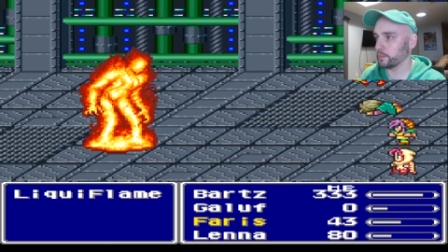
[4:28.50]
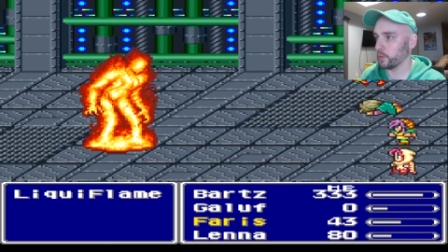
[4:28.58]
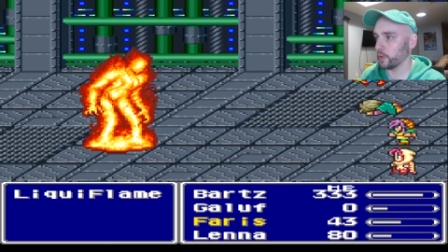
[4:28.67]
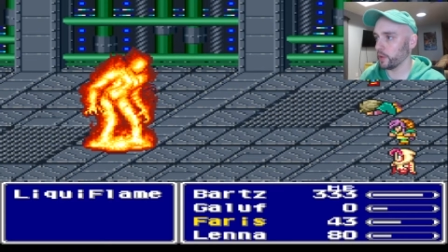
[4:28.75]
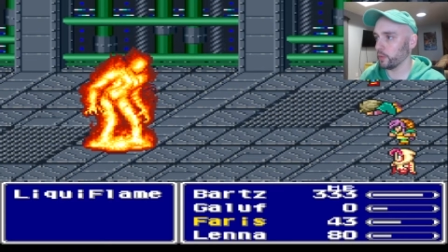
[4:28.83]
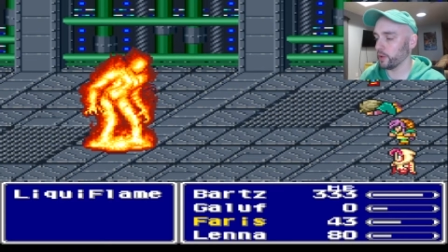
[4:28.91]

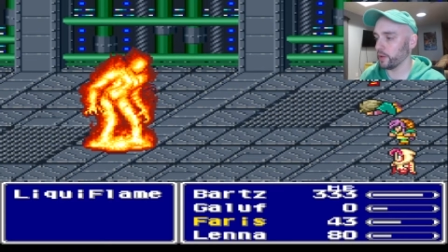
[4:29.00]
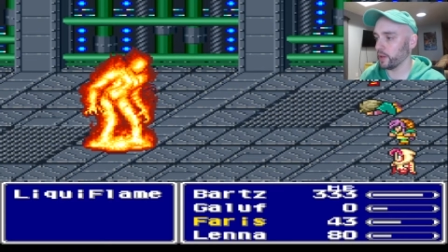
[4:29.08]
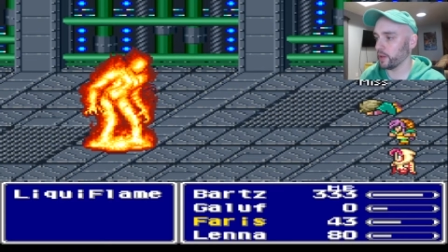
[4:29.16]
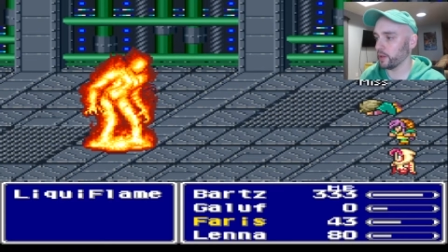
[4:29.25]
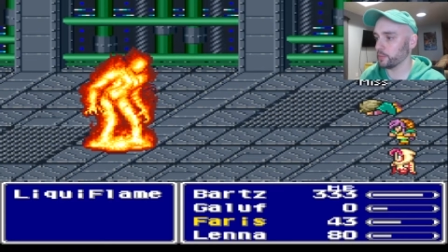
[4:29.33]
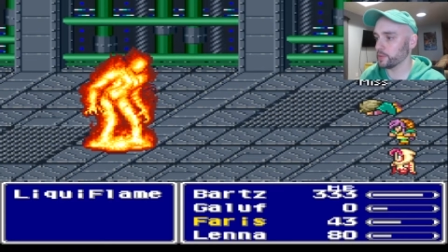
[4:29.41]
Okay, well that
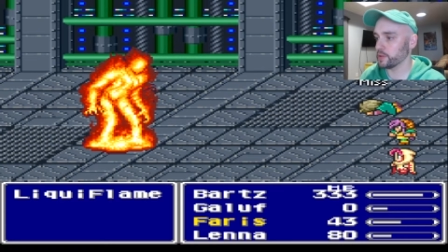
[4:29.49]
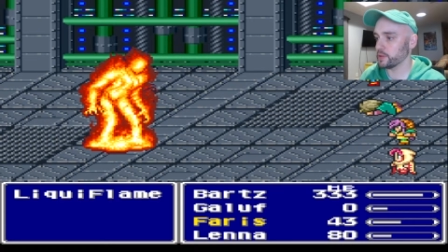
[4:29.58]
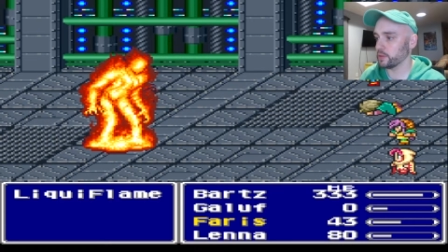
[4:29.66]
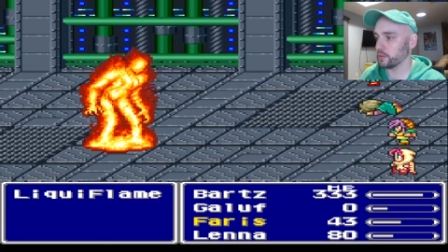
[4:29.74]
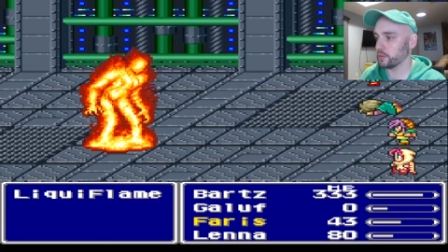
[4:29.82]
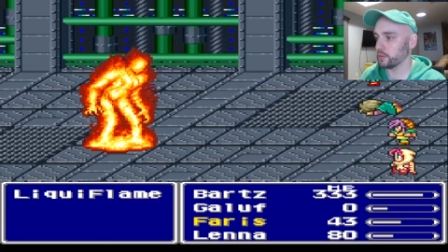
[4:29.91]
helps,
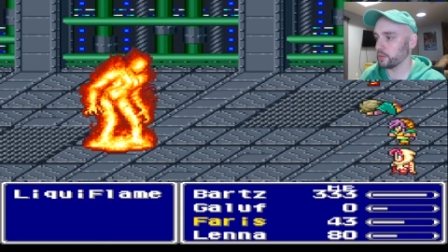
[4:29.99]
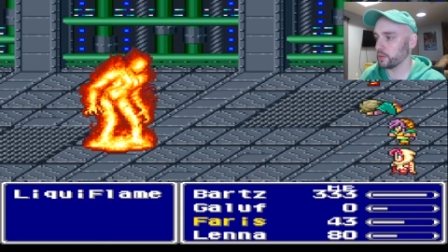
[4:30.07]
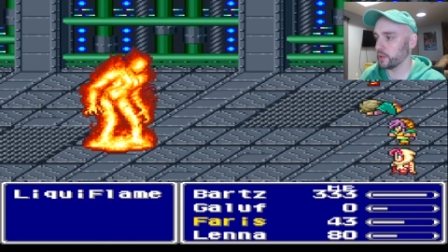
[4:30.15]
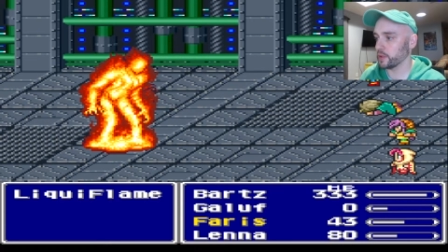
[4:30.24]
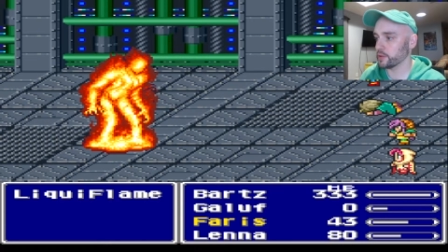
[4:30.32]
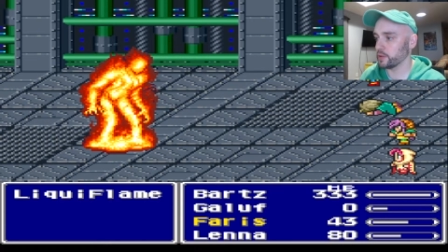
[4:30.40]

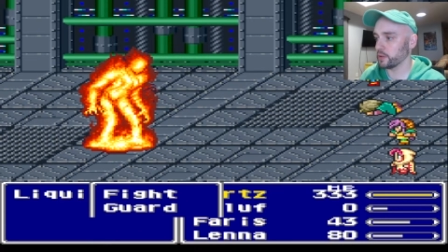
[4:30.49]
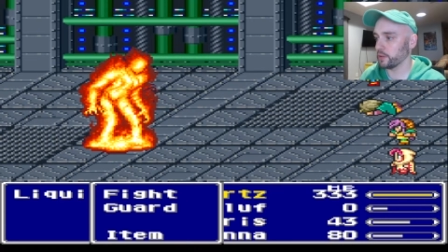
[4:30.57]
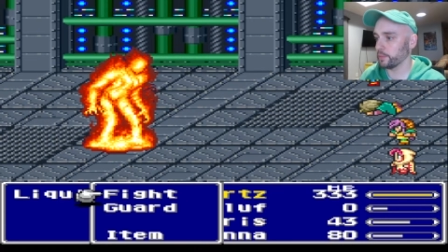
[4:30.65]
actually.